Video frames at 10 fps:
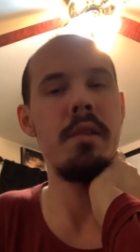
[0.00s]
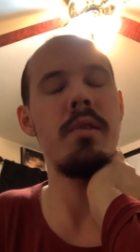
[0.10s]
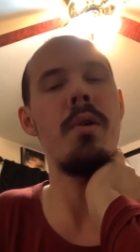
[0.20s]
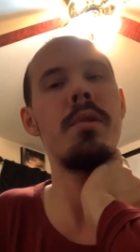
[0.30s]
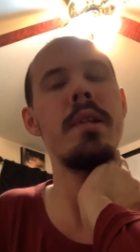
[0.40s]

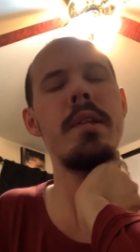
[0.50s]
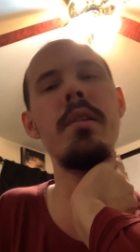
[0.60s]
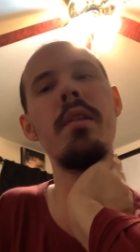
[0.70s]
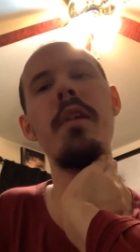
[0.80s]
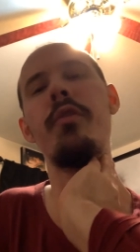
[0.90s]
totally
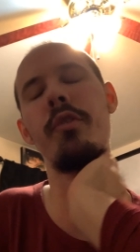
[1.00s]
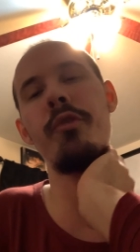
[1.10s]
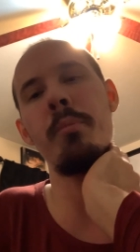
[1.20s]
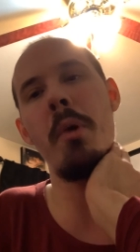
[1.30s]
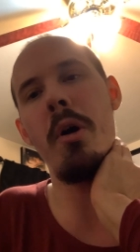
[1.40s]
delivered
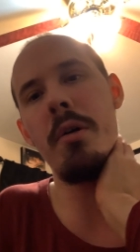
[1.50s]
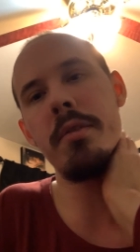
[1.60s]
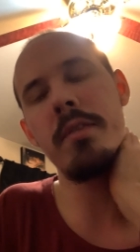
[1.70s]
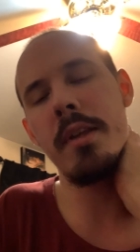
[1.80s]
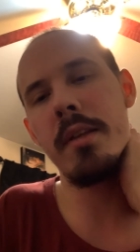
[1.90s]
from all
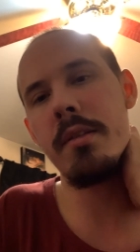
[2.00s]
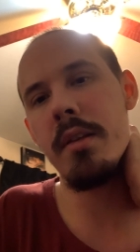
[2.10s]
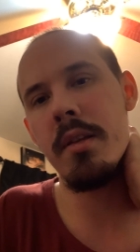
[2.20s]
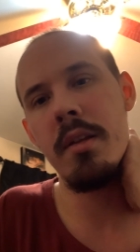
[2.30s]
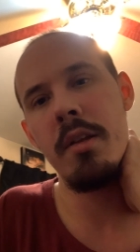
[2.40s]
sin,